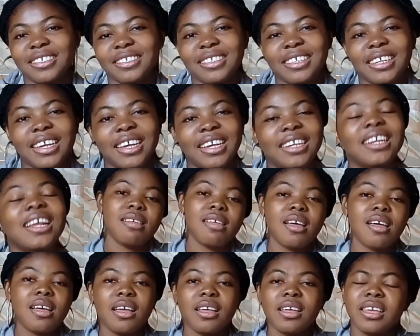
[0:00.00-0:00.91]
till the end.
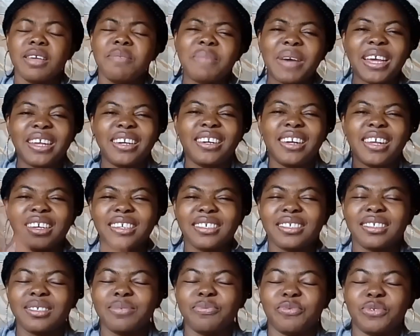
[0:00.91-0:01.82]
In my
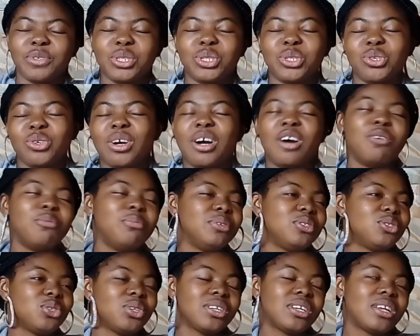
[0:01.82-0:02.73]
next video, I'll
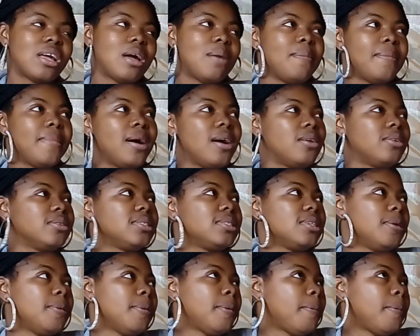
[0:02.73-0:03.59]
be talking about